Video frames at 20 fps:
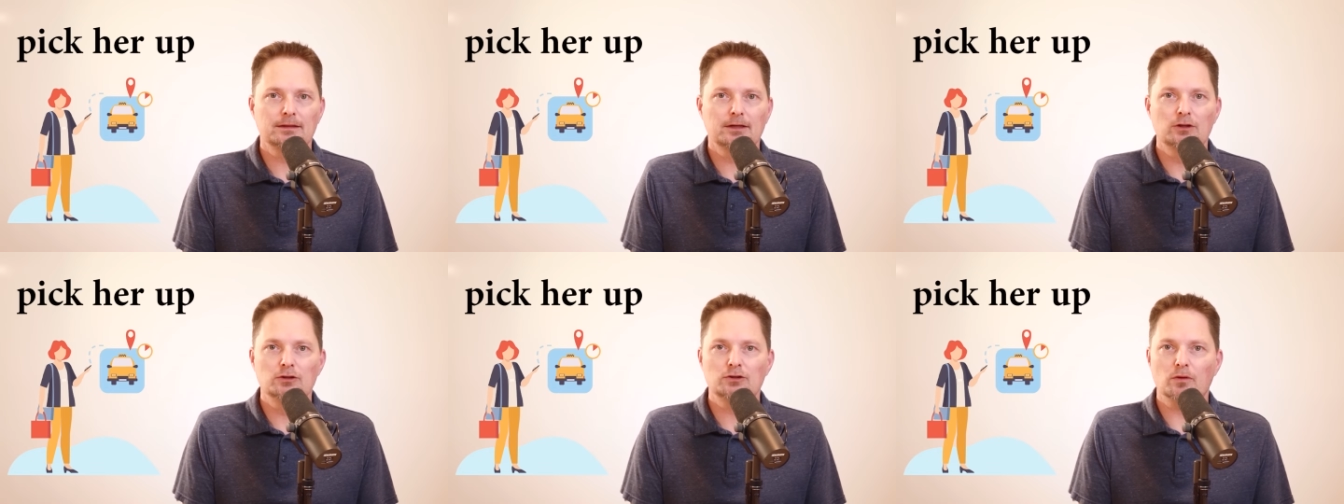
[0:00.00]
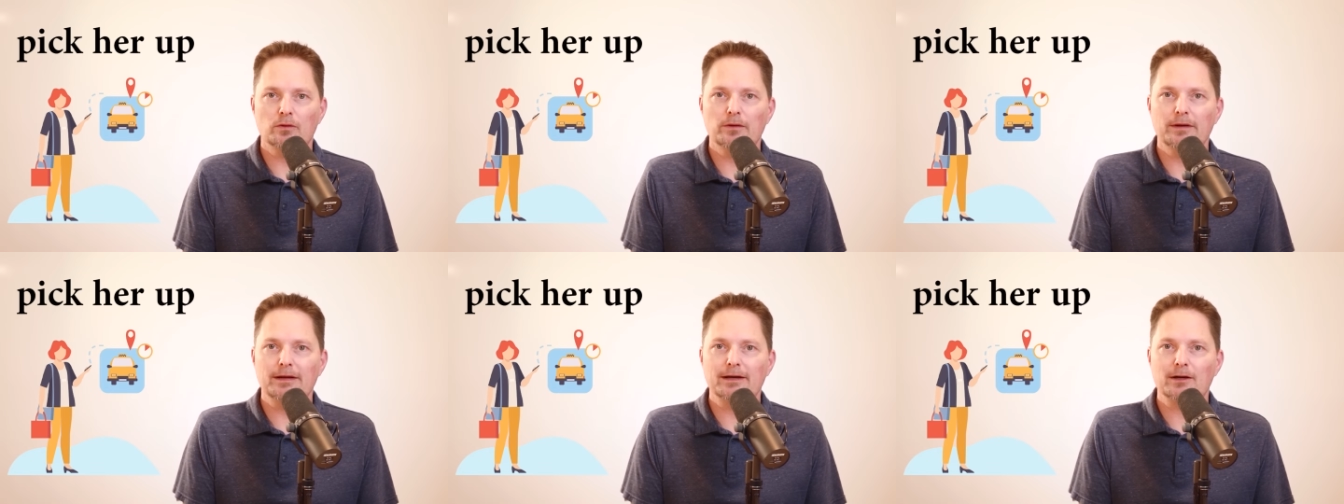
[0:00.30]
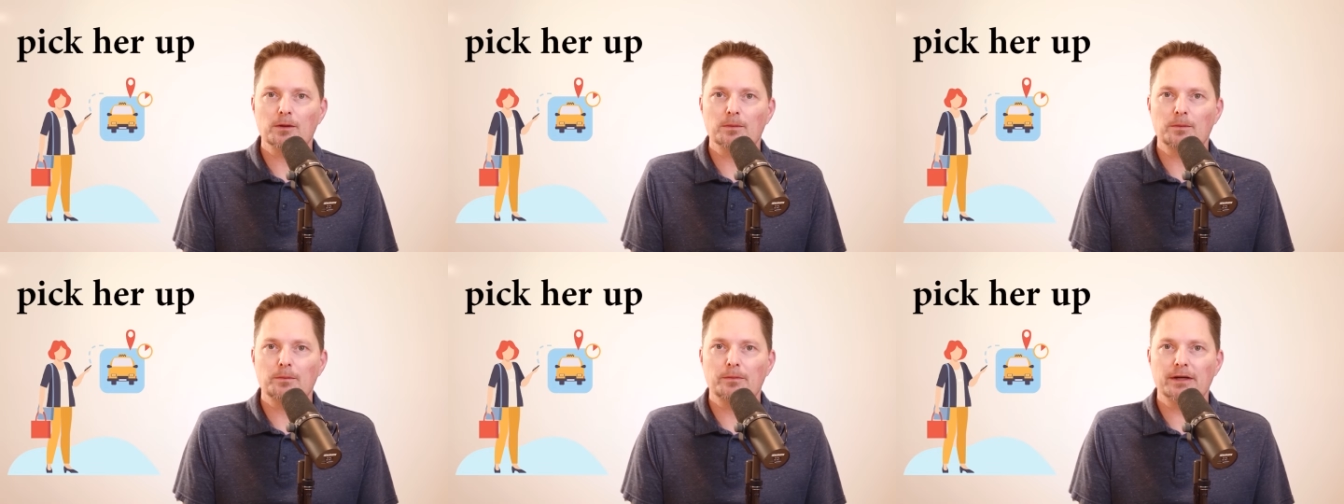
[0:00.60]
So you
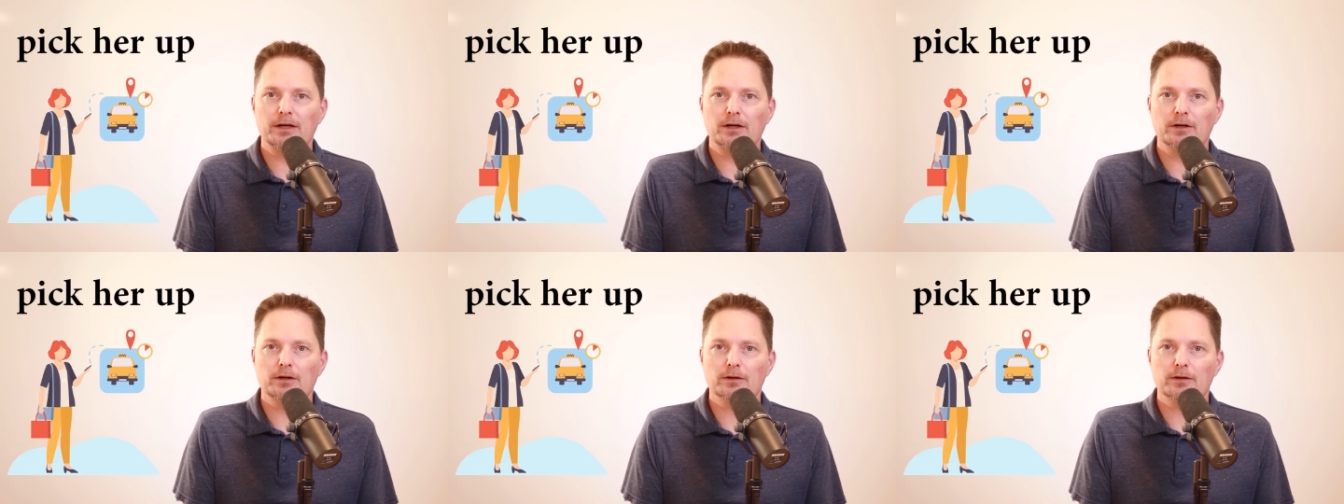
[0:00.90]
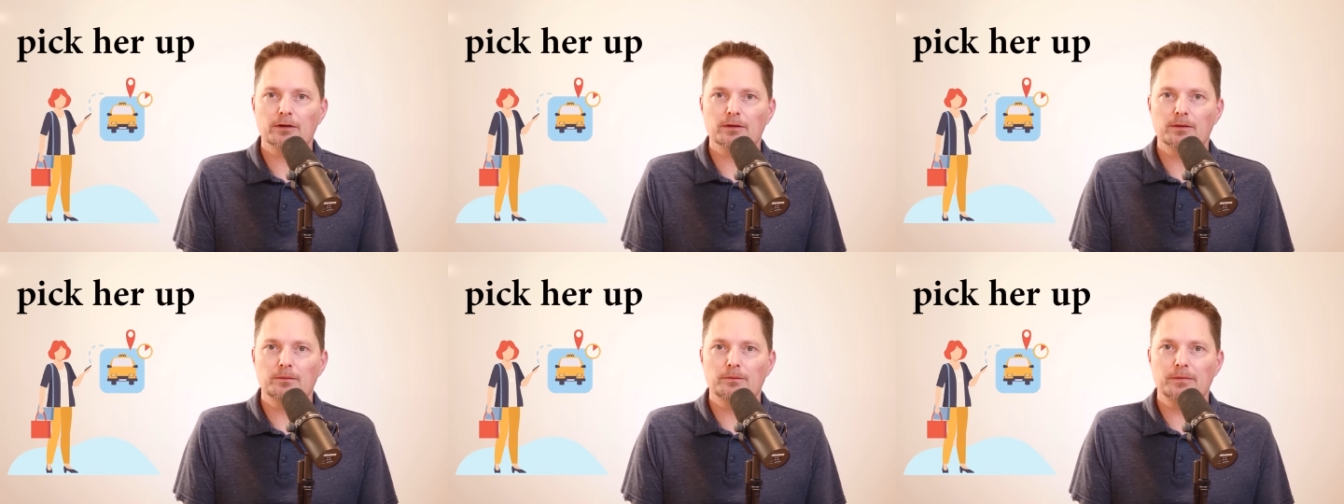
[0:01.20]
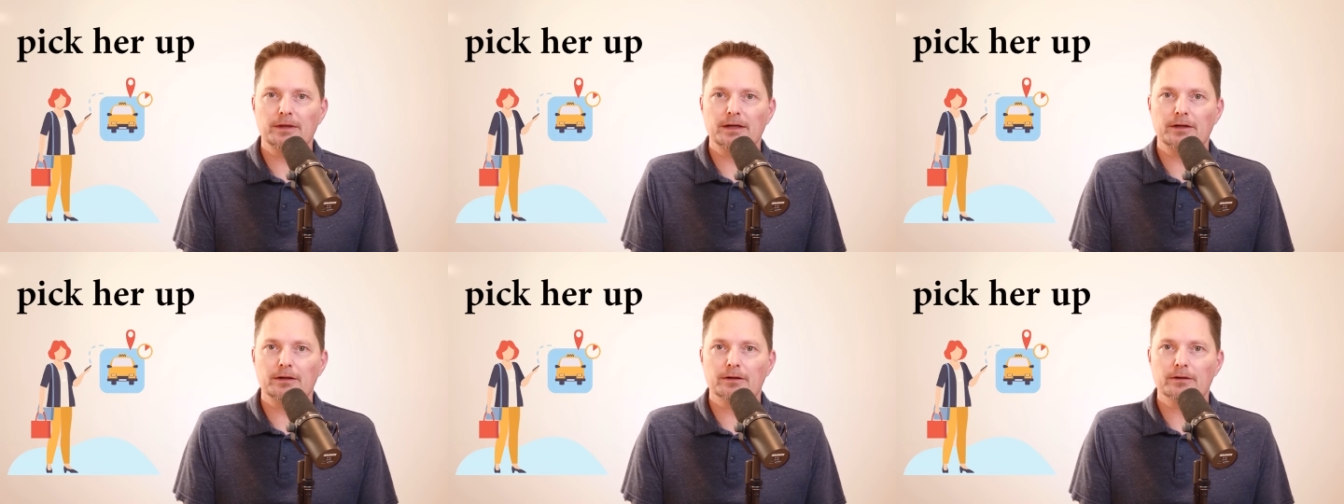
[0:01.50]
hear pick her,
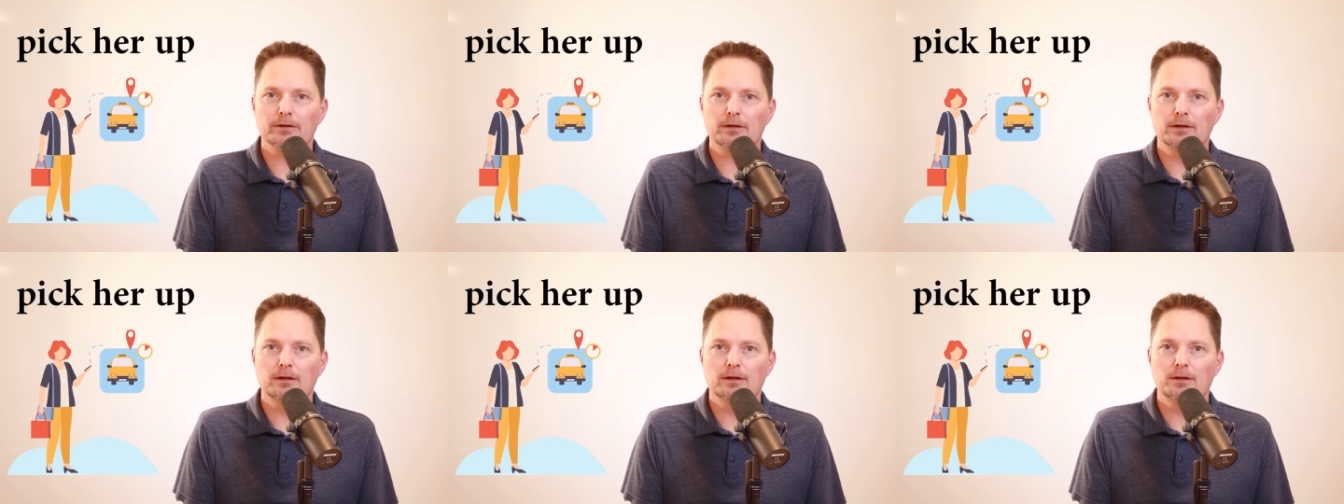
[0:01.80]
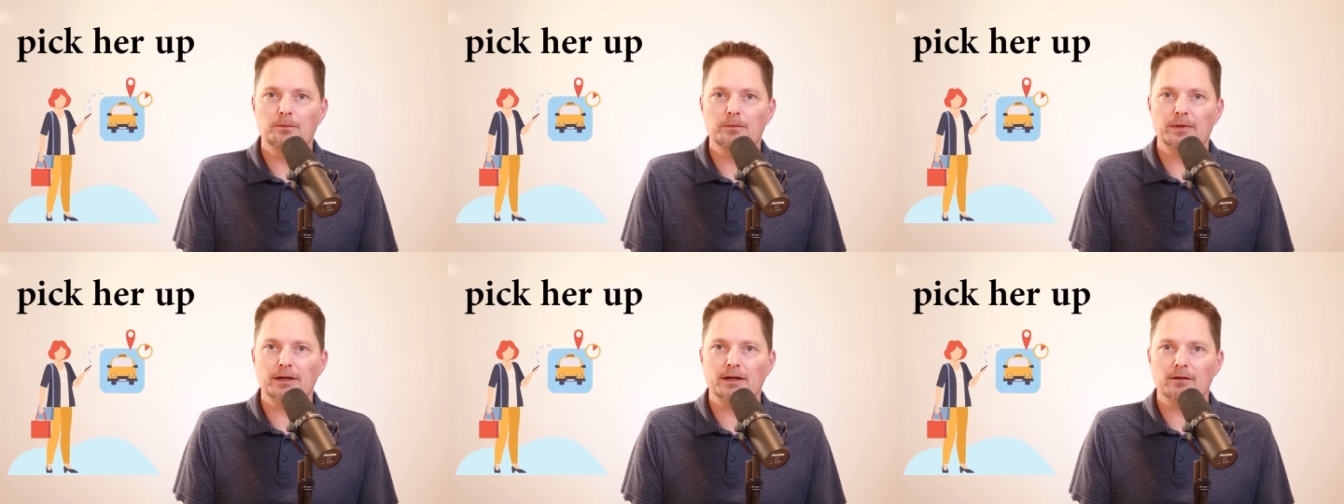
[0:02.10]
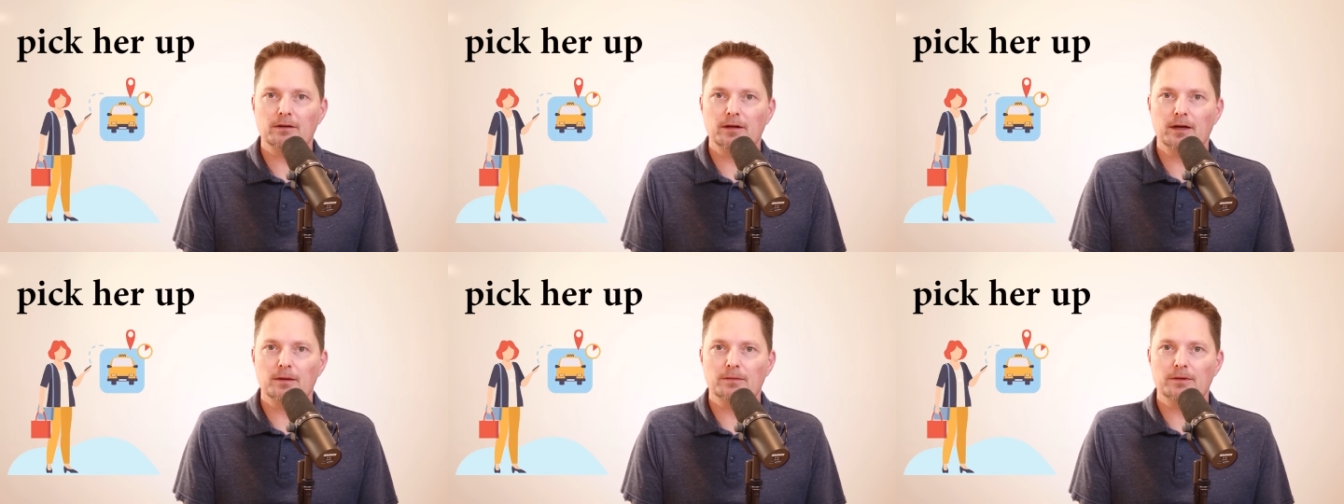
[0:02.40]
pick her, pick
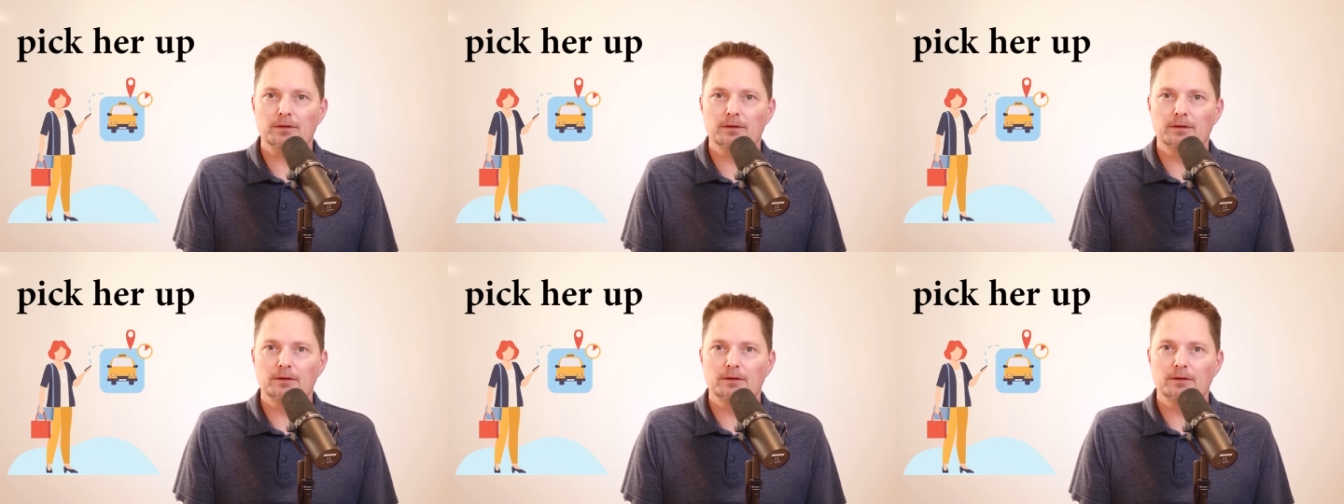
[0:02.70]
her up.